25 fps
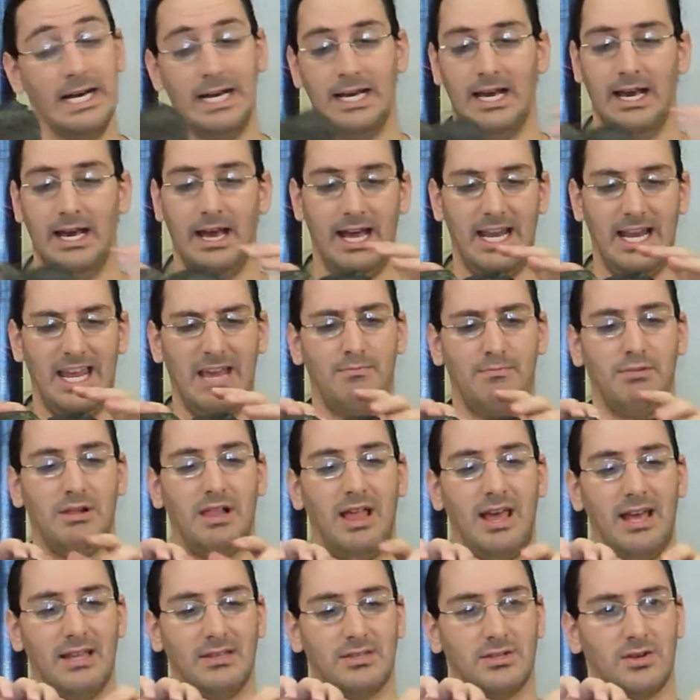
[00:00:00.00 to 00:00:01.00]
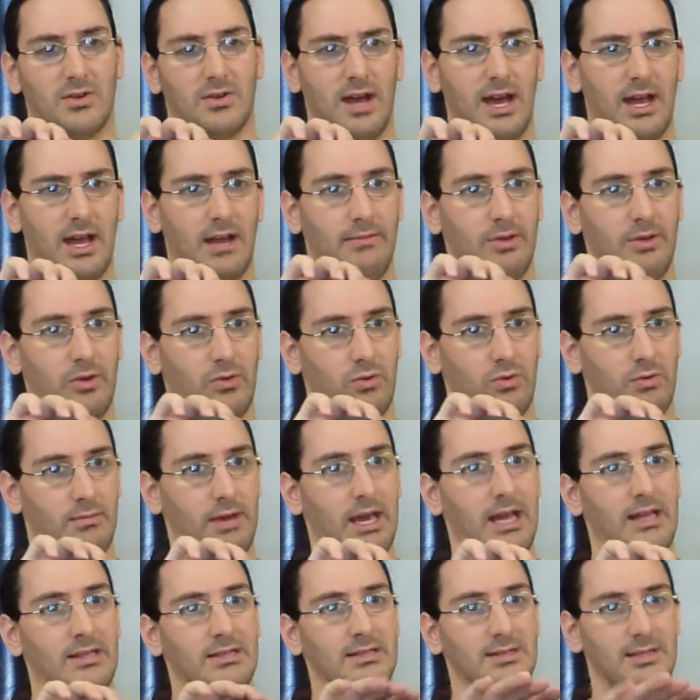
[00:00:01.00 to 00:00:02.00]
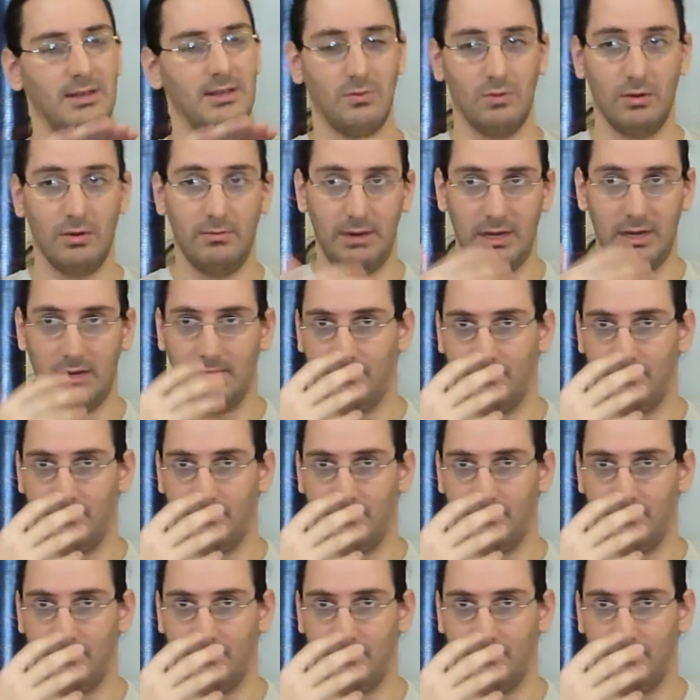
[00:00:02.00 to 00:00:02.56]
Any plants or animal remains that would be